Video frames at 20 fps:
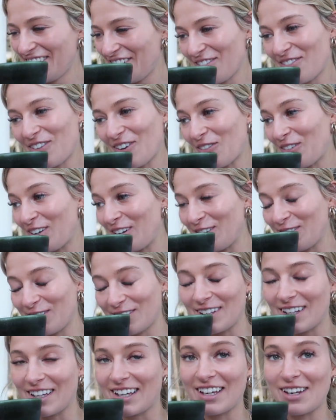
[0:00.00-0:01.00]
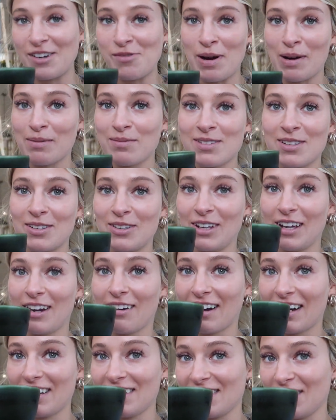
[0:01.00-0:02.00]
You're probably all thinking I'm absolutely
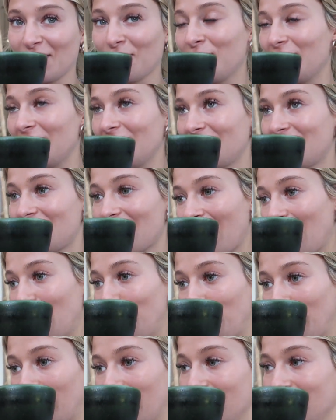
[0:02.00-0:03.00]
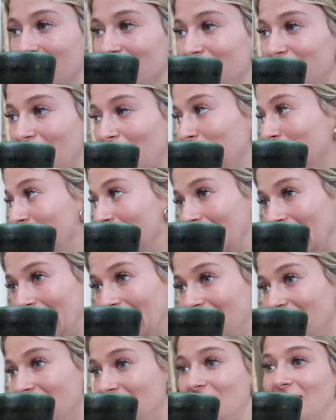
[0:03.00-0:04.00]
crazy, all this chat about
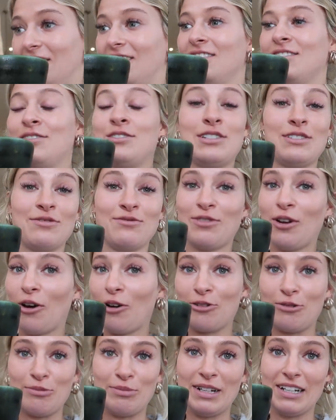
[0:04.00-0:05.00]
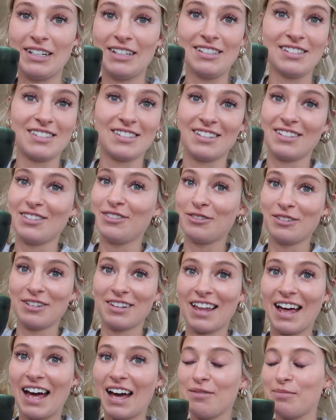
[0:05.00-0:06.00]
pumpkins and vlogmas and all of
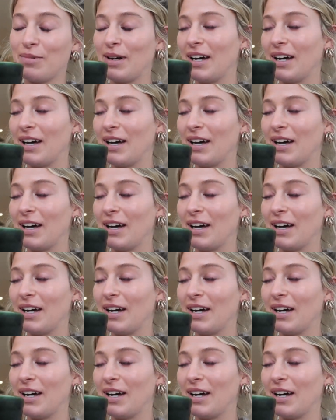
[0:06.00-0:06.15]
that